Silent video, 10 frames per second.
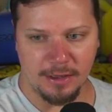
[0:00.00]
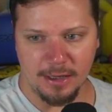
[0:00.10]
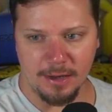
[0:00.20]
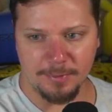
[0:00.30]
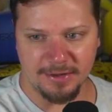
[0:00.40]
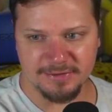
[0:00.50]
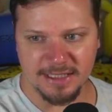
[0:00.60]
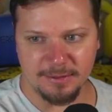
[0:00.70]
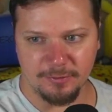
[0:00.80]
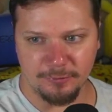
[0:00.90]
Um, I've
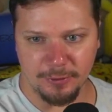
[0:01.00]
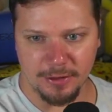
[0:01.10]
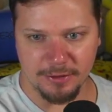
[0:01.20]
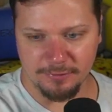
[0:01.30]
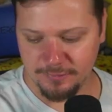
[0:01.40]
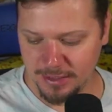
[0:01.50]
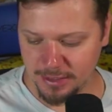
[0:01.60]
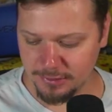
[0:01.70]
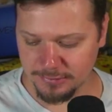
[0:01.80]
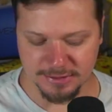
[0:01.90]
said it before in other
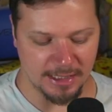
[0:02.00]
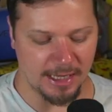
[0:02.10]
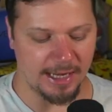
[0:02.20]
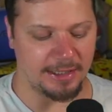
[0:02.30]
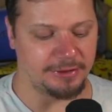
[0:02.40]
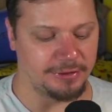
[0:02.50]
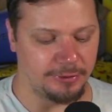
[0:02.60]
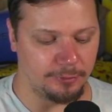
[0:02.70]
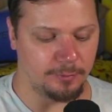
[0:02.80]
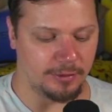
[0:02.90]
videos, I
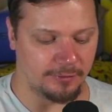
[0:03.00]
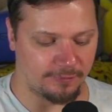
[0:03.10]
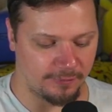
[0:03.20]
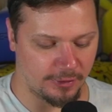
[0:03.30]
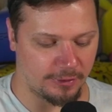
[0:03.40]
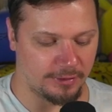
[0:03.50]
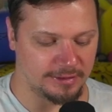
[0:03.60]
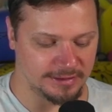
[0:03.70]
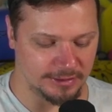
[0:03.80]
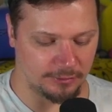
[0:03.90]
do prefer the
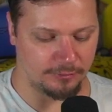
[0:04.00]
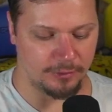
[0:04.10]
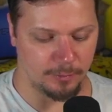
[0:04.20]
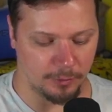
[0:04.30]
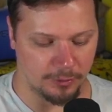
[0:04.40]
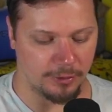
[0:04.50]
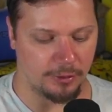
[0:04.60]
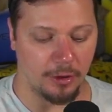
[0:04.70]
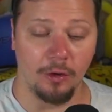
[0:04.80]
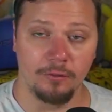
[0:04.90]
silver
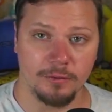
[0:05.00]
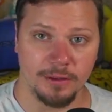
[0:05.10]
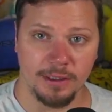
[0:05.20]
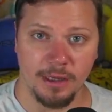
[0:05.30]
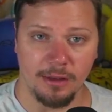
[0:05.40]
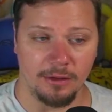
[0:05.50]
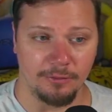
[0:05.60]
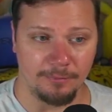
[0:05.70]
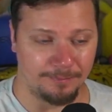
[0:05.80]
border over the yellow.